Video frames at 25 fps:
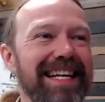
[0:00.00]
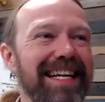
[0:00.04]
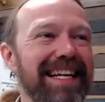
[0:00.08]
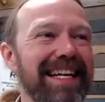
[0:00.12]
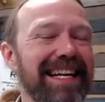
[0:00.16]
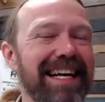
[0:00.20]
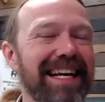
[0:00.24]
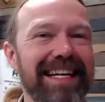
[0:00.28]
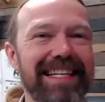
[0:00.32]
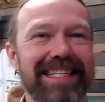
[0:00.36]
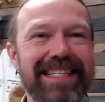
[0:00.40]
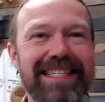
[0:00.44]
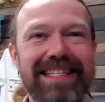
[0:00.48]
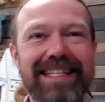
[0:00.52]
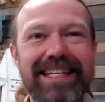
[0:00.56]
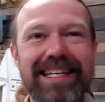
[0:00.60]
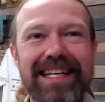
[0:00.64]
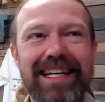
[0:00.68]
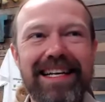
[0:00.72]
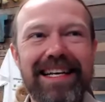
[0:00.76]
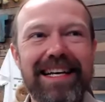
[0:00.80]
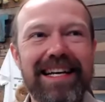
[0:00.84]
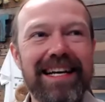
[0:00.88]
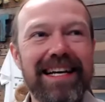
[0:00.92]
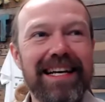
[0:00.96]
Nice.
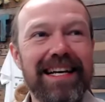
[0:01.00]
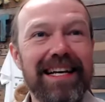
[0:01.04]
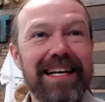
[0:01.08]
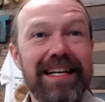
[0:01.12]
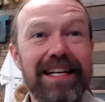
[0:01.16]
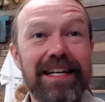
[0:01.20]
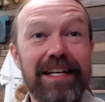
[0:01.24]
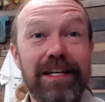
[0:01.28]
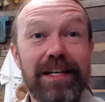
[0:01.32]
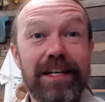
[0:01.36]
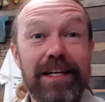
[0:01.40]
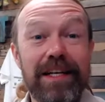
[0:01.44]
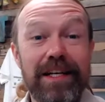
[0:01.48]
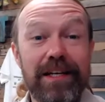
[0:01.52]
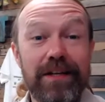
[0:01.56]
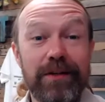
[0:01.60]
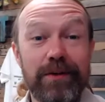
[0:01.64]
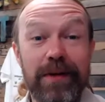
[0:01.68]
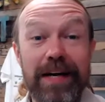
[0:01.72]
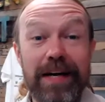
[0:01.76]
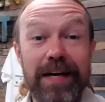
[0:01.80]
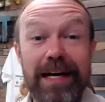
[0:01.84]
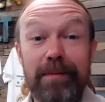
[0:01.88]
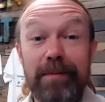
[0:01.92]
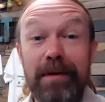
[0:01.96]

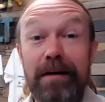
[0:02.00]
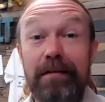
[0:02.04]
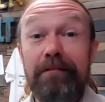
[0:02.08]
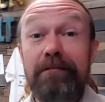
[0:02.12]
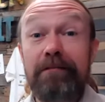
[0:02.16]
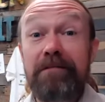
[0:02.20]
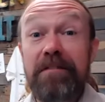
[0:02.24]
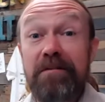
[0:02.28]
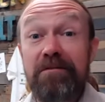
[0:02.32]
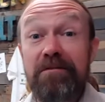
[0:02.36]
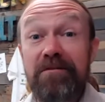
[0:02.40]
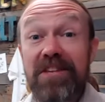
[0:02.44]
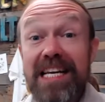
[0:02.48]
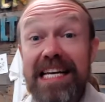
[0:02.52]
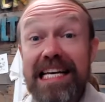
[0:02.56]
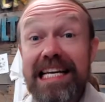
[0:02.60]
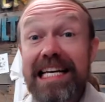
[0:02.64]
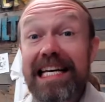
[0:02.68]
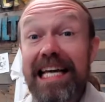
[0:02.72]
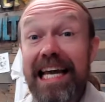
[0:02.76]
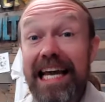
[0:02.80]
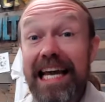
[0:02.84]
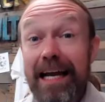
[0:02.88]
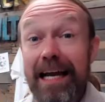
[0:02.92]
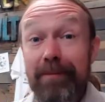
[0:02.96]
So we had about
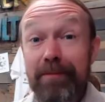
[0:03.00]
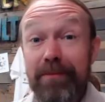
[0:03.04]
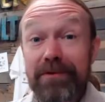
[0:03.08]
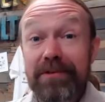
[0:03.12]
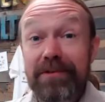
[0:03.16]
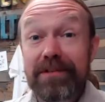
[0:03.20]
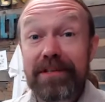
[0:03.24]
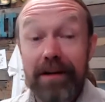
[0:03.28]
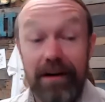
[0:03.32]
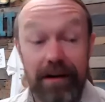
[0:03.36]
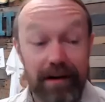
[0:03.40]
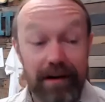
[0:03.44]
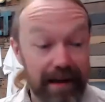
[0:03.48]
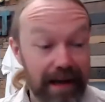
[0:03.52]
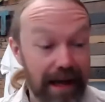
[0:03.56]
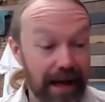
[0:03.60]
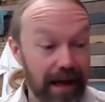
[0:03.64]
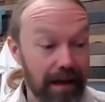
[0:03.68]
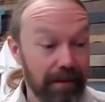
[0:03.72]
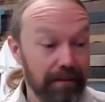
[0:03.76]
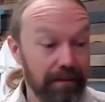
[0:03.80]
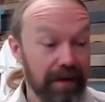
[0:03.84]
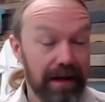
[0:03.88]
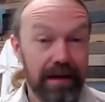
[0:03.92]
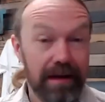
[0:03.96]
15 campers in our
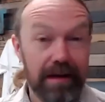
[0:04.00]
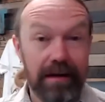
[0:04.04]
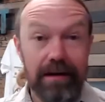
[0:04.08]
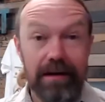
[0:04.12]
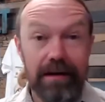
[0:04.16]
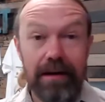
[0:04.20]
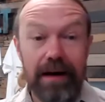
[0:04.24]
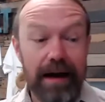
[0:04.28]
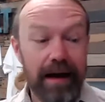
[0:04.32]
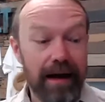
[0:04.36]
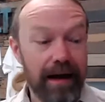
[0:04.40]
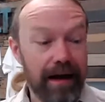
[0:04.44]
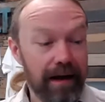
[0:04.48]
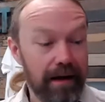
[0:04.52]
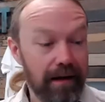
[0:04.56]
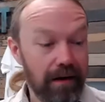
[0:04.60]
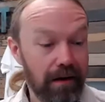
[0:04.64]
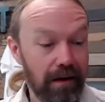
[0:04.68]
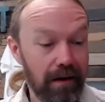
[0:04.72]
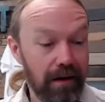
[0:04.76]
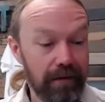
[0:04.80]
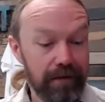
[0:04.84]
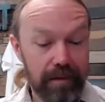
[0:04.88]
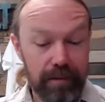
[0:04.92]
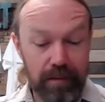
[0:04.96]
camp here, and
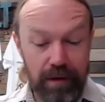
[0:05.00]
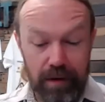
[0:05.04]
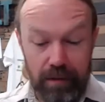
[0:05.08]
all of them